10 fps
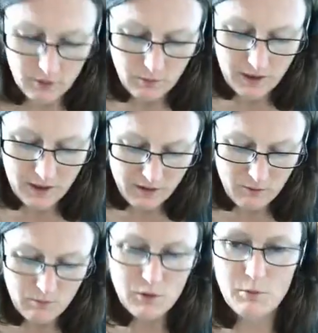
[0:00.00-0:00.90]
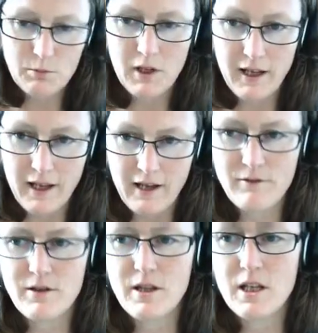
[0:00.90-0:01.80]
So we need to multiply
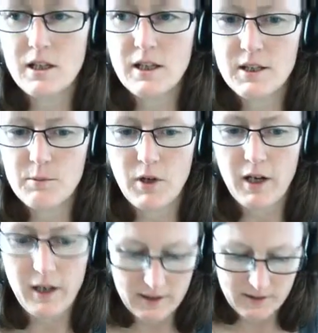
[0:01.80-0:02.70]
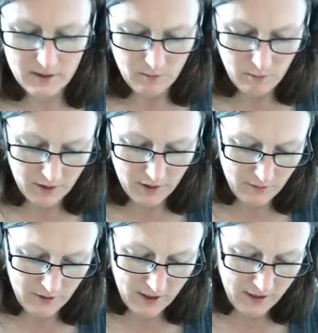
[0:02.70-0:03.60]
everything in these brackets by
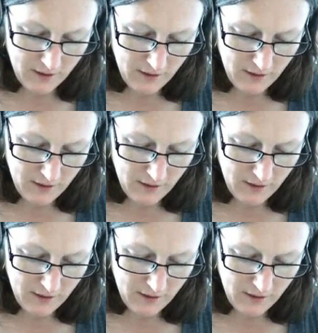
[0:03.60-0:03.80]
3.